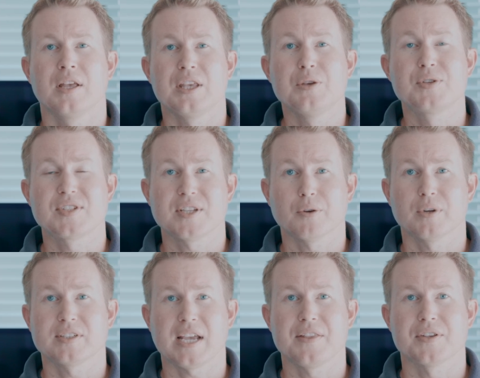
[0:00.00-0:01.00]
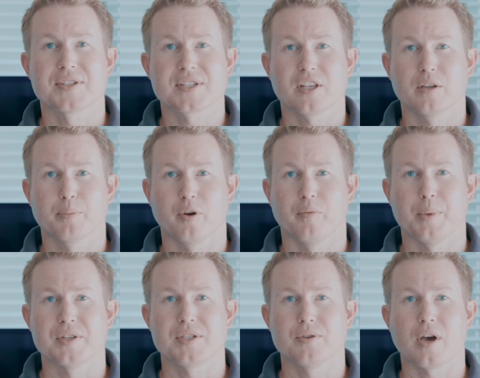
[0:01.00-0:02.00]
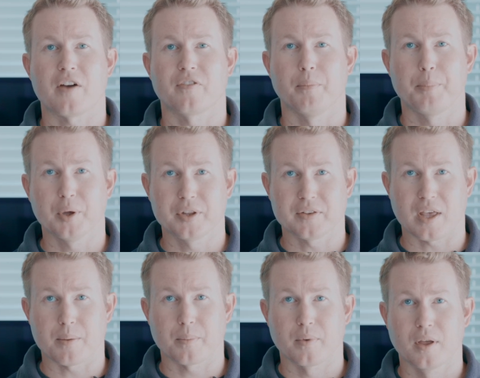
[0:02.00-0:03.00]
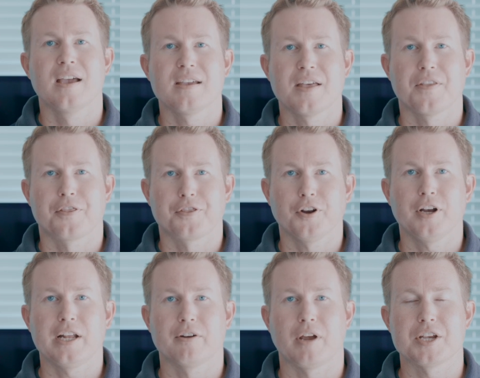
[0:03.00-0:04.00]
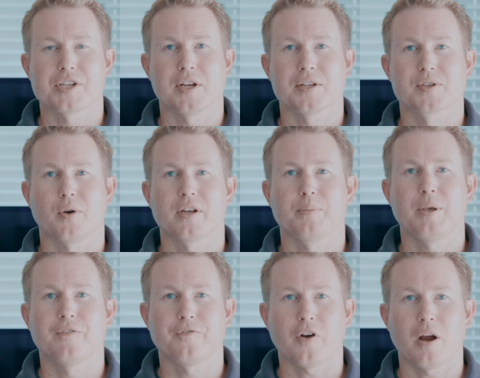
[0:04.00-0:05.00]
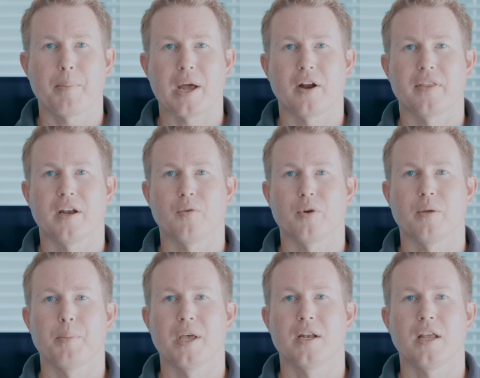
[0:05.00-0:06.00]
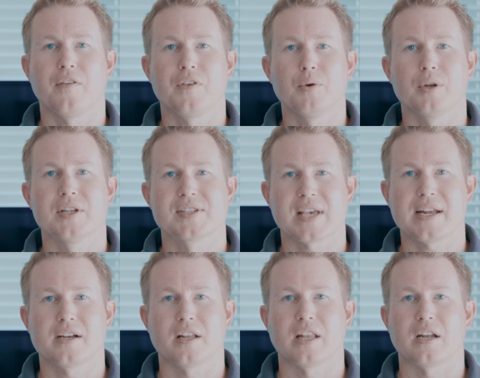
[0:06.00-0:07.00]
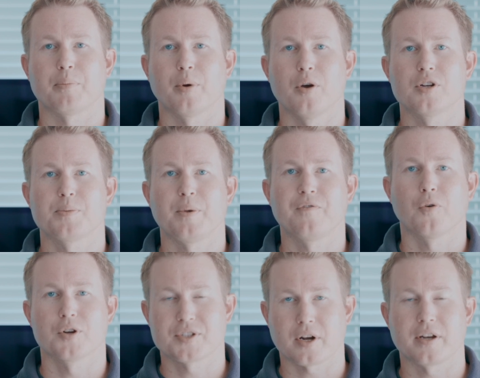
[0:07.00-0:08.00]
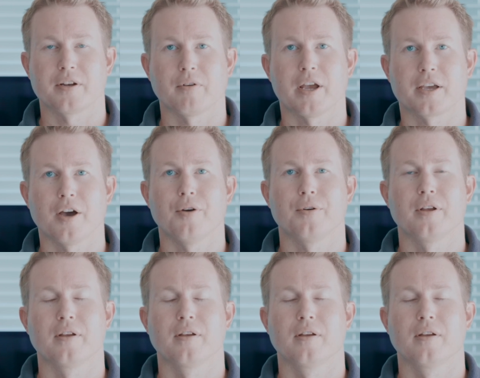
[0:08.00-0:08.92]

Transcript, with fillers: you still retain the skill improvements you got from building them. And the third iteration is going to be far better than it would have been if you had decided on that approach before starting to write code.